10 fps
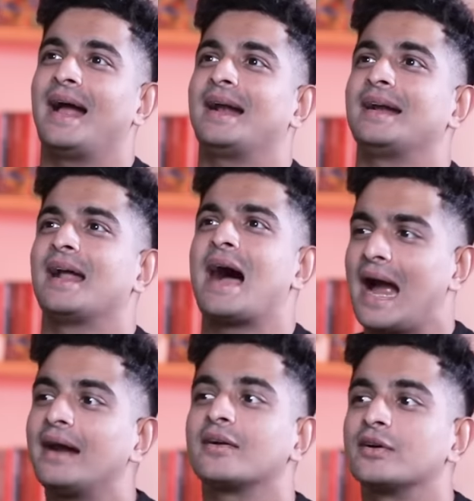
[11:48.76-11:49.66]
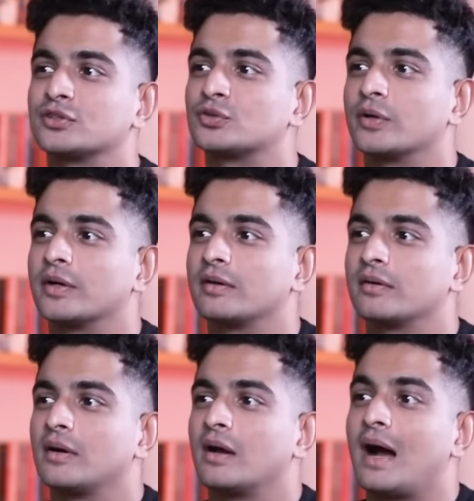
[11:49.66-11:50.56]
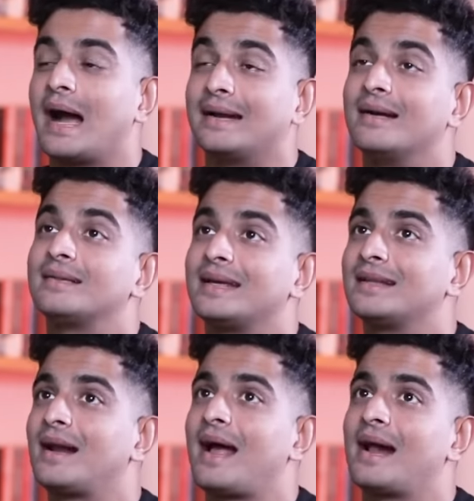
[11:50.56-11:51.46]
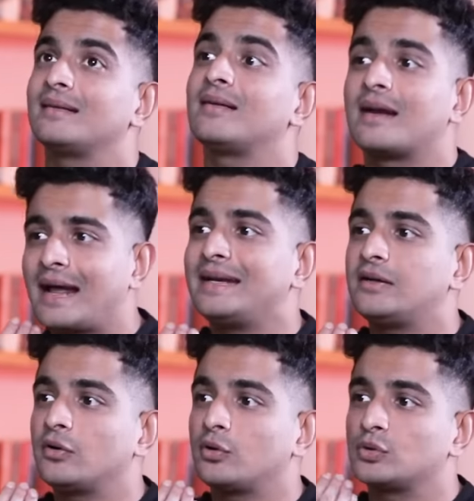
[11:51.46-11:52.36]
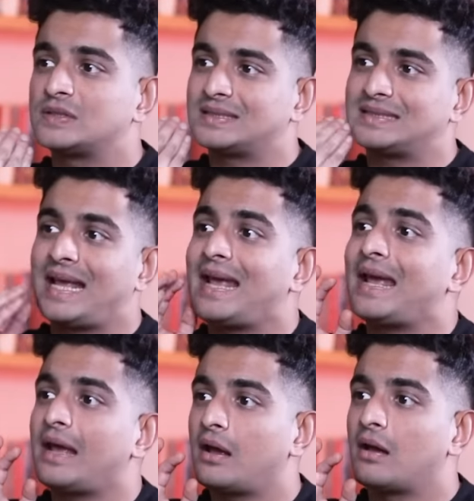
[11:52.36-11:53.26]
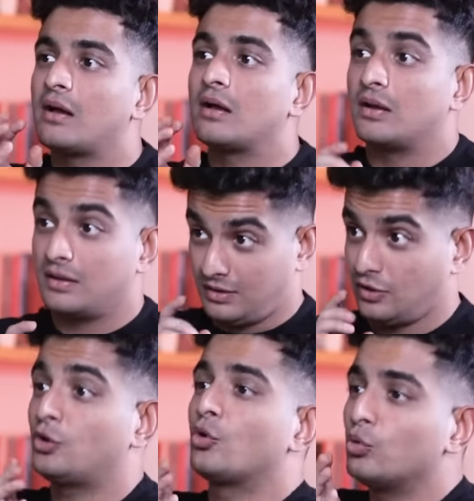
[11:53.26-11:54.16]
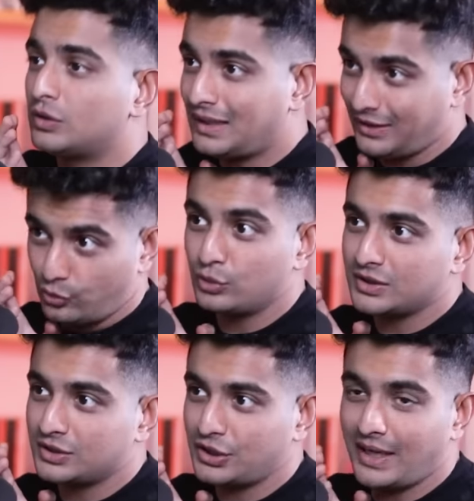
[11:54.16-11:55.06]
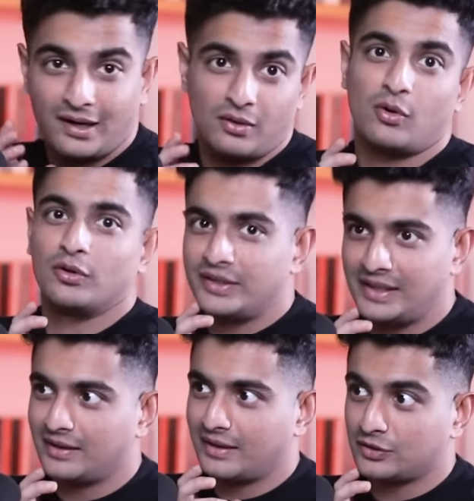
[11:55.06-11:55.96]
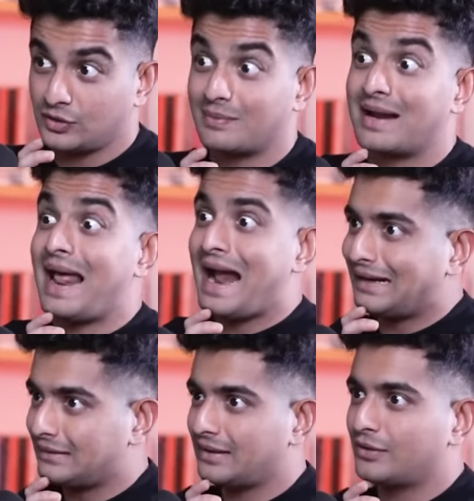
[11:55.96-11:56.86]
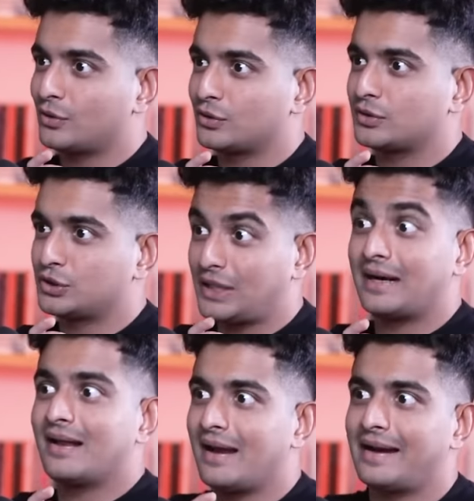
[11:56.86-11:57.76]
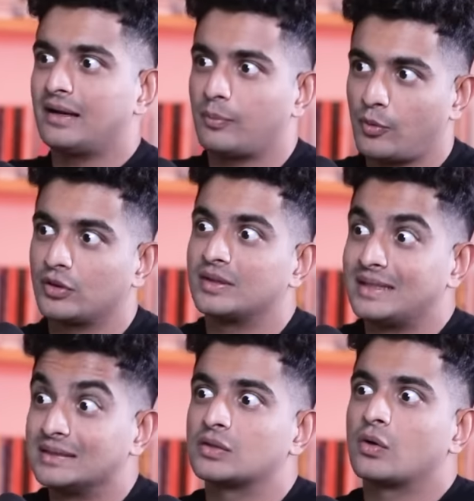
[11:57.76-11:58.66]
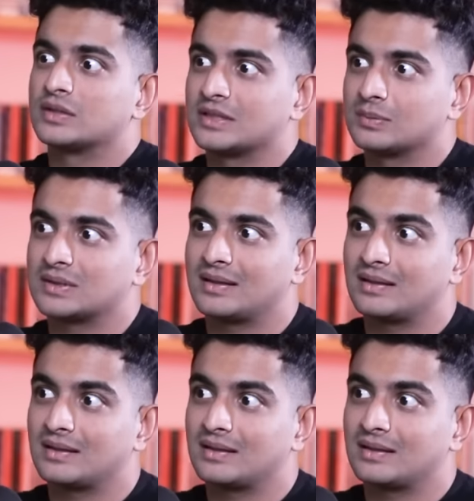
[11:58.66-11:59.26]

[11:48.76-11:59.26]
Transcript: And I'd understood it. I didn't think that I had the right to say the truth that you just shared on the internet. So I'm glad that you're shedding light upon these concepts.